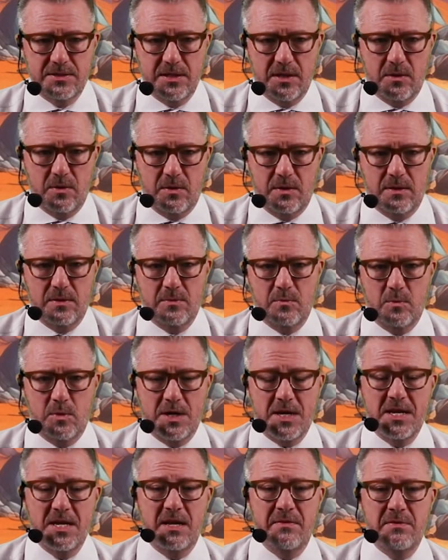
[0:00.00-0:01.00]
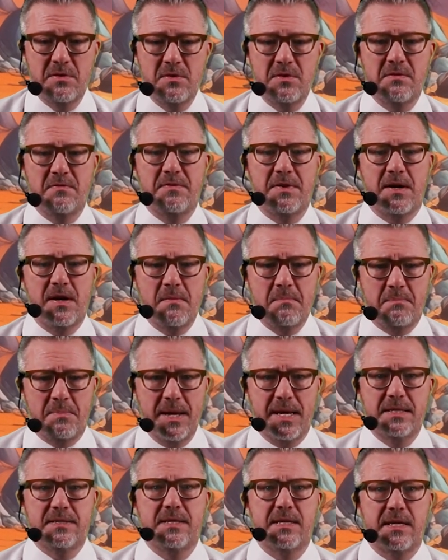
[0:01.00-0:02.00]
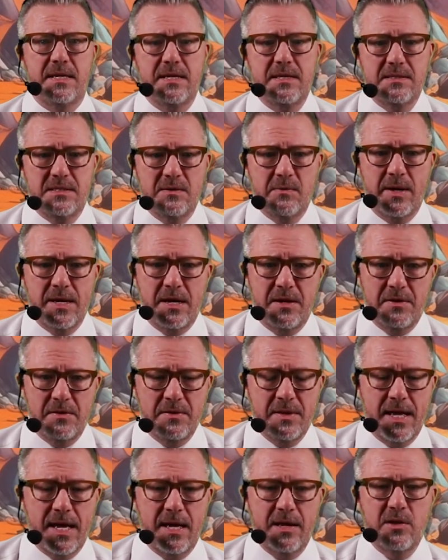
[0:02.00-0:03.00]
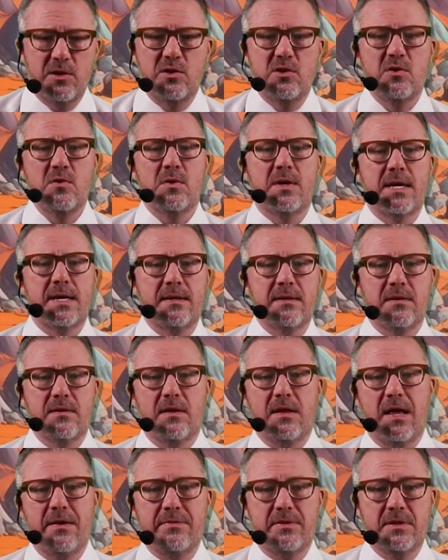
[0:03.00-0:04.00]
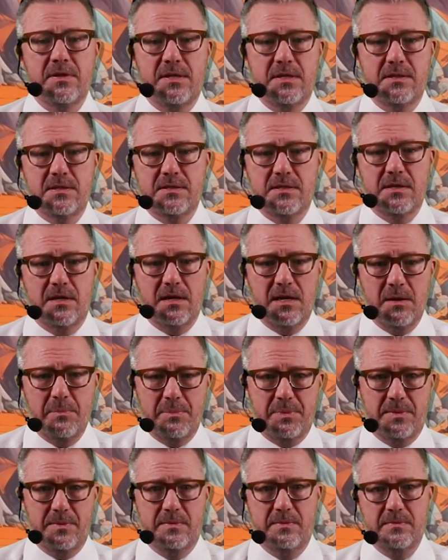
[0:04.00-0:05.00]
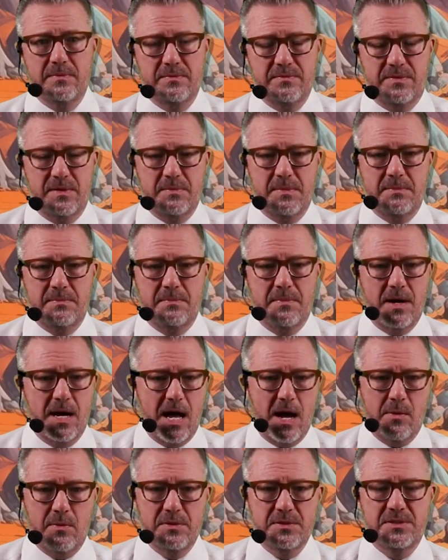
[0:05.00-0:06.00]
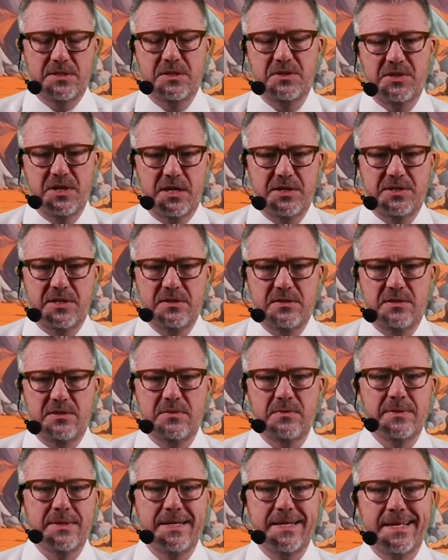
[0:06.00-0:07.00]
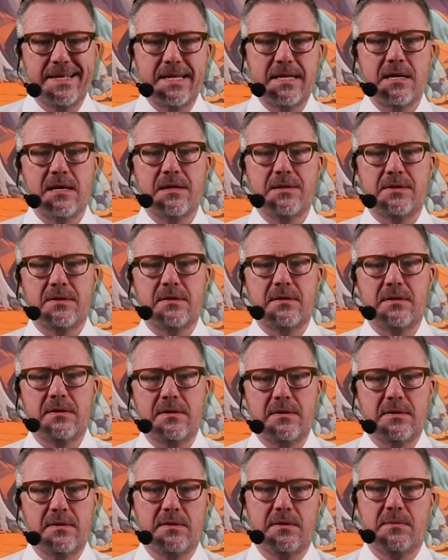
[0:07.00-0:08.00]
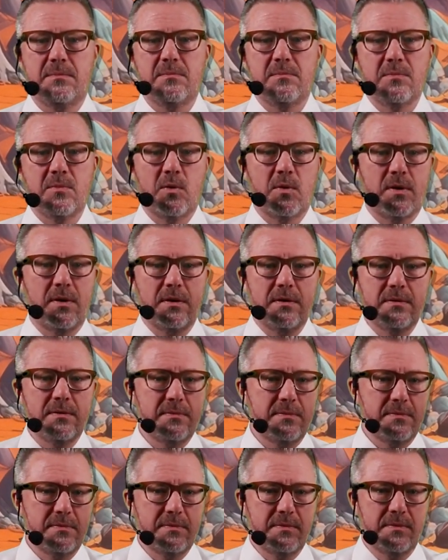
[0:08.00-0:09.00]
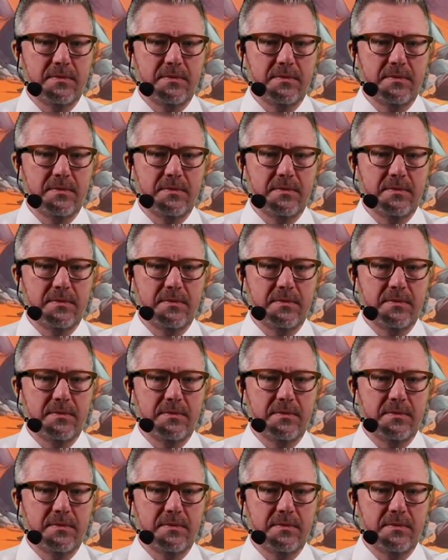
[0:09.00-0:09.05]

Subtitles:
So we're going to give you the very basic, easy way to do that. You can level this up from our suggestions to any other more